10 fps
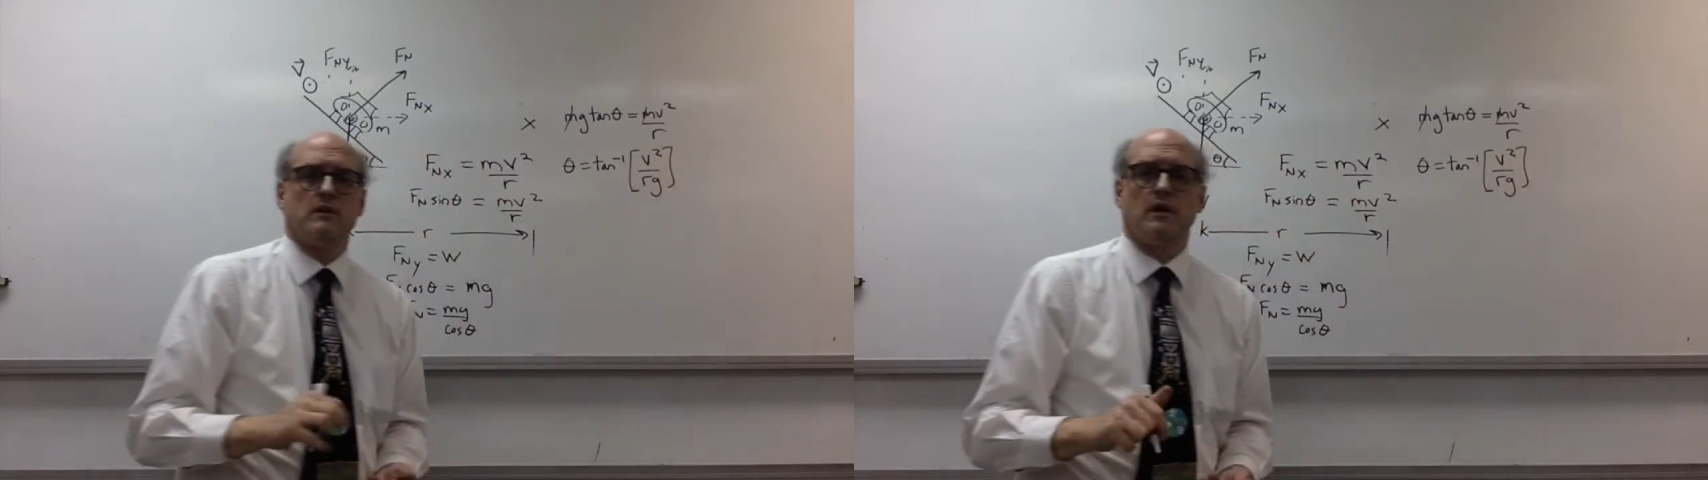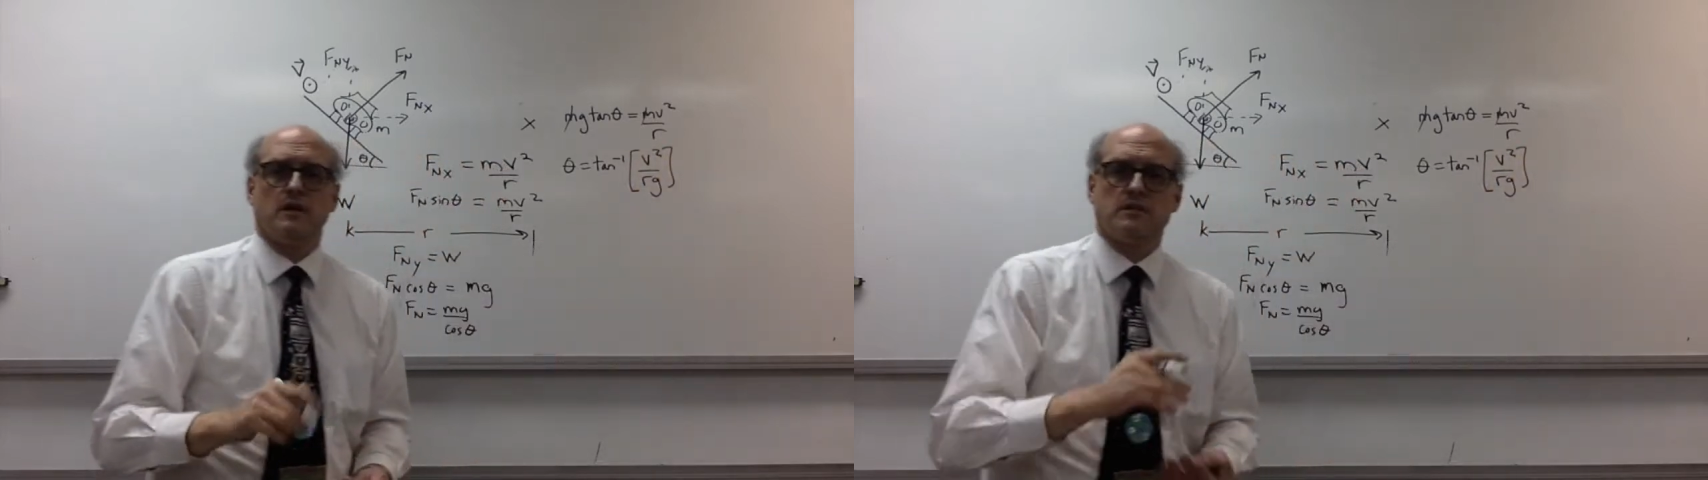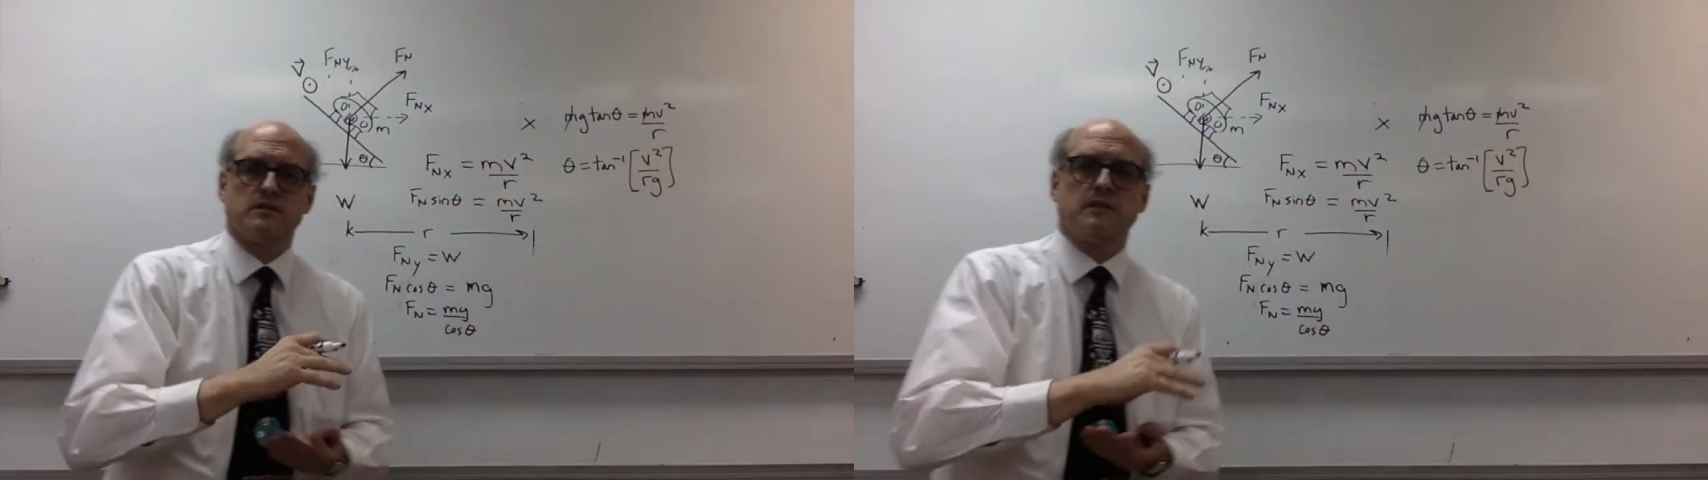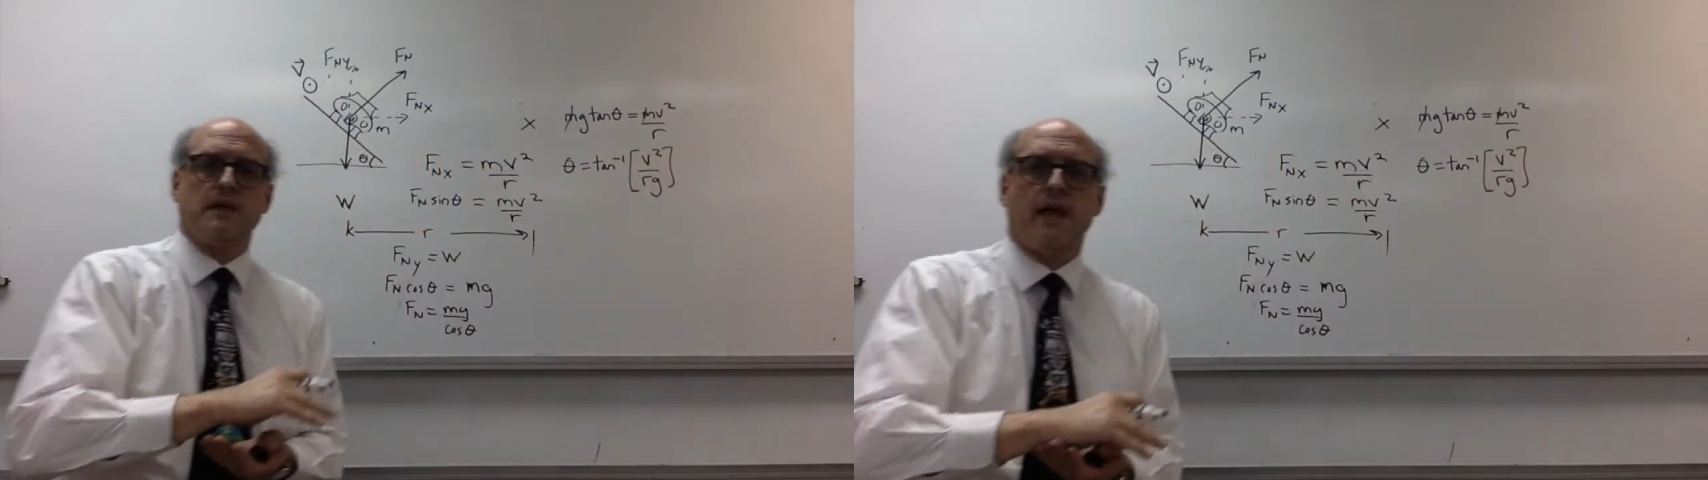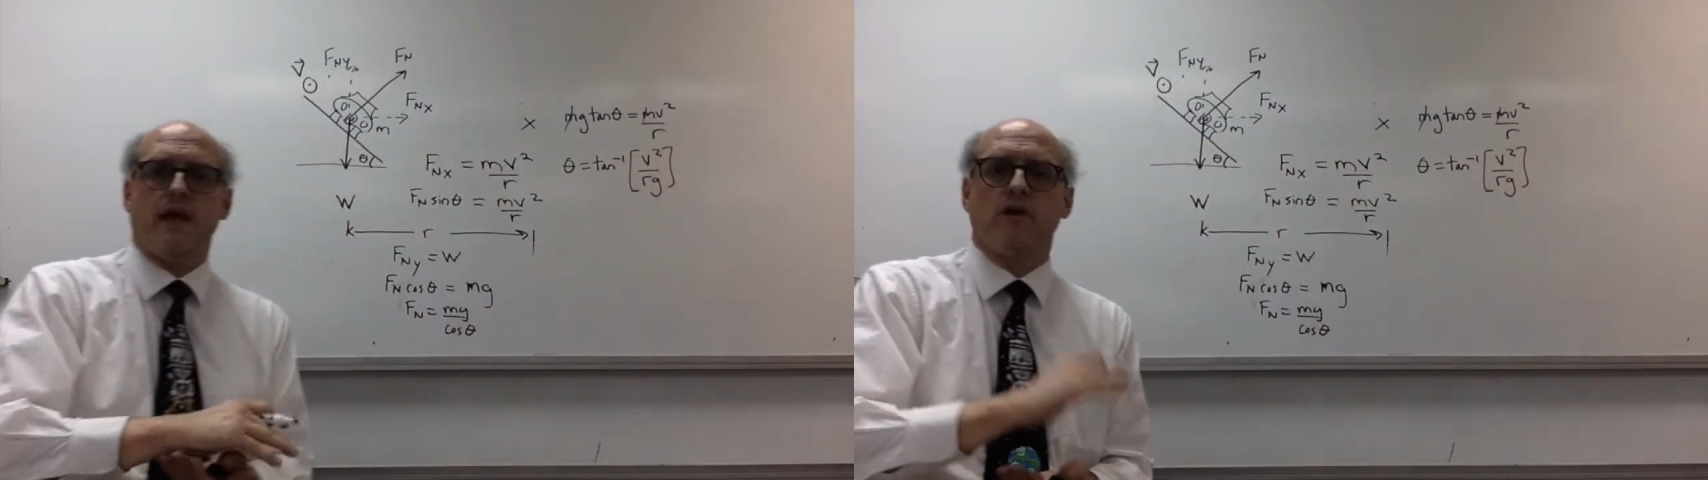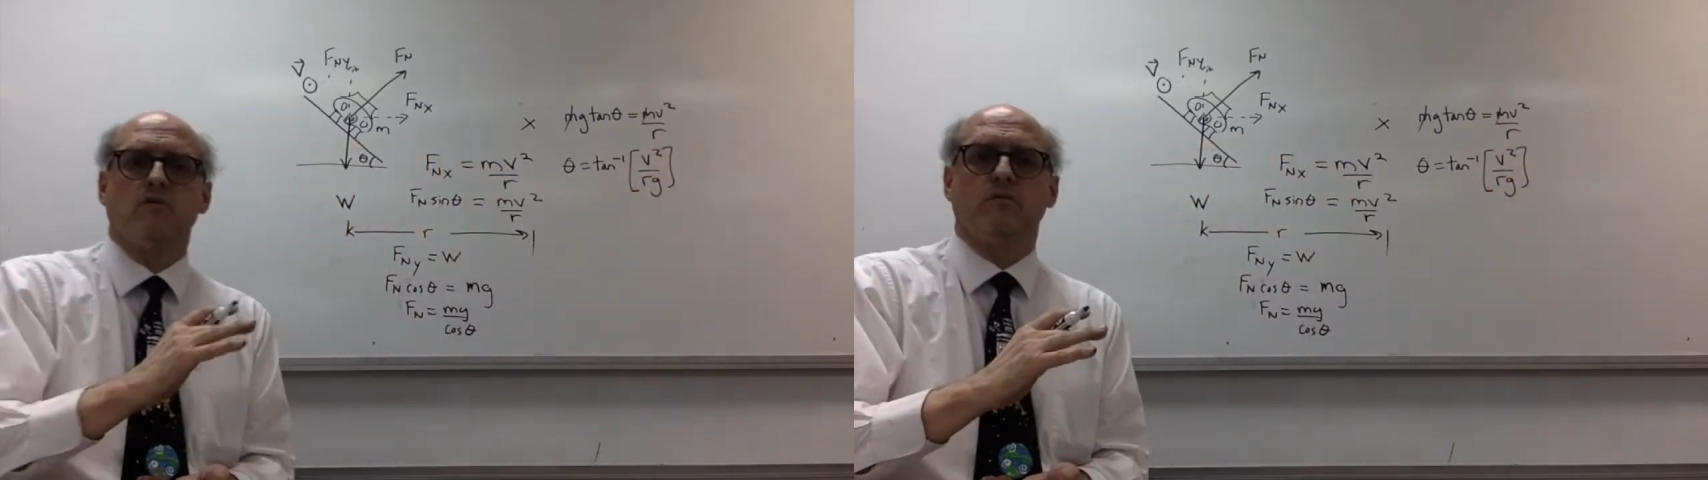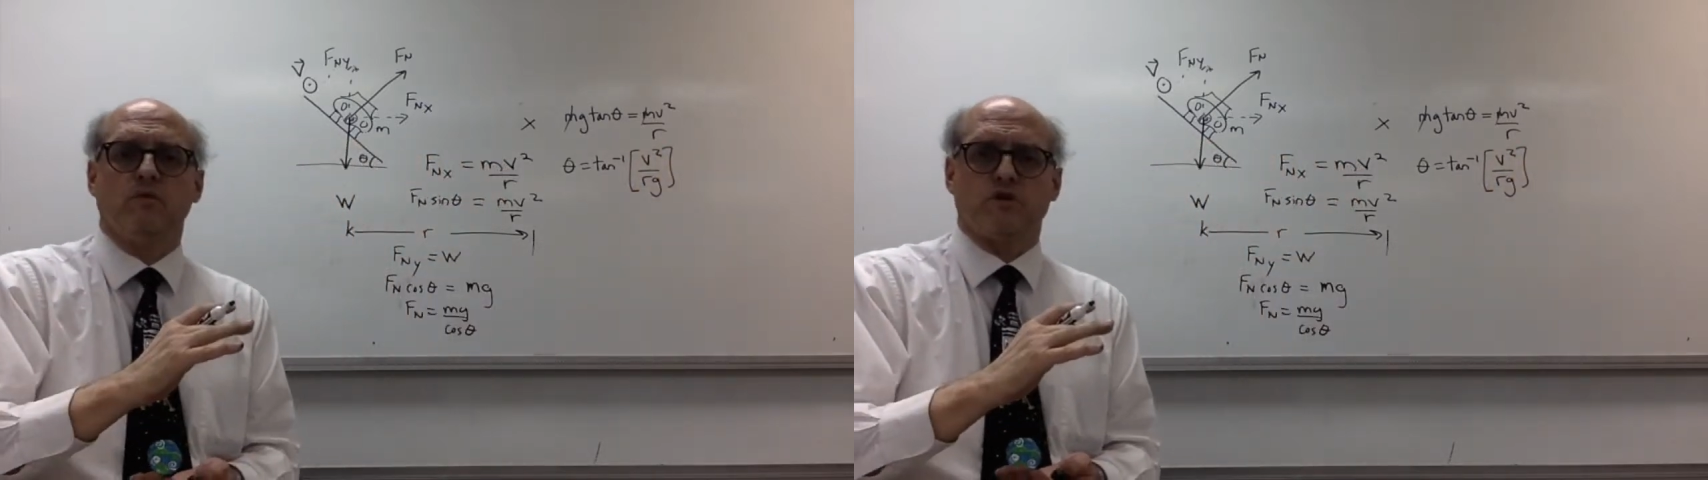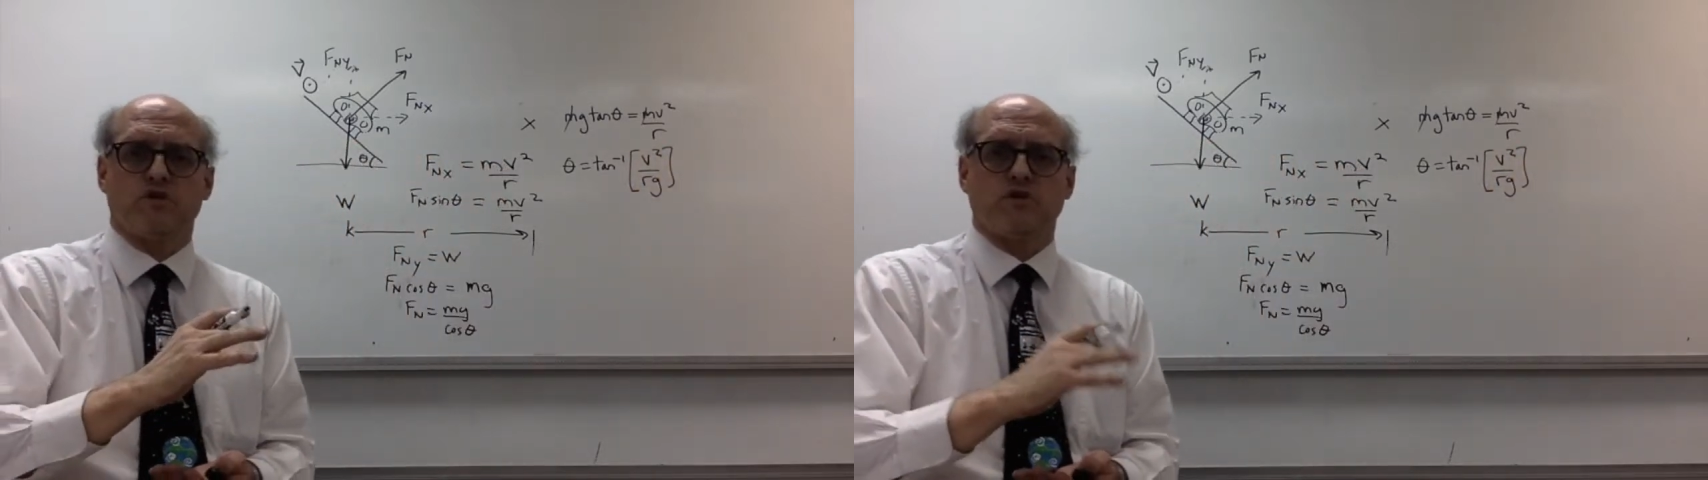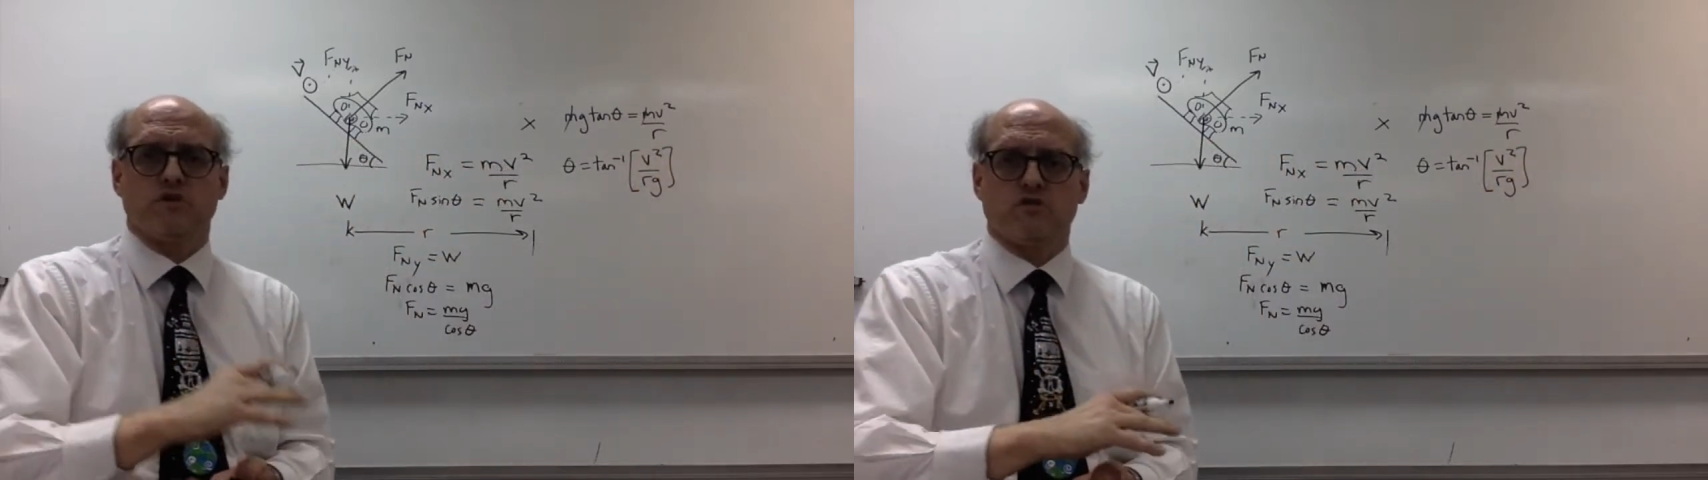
us the angle at which this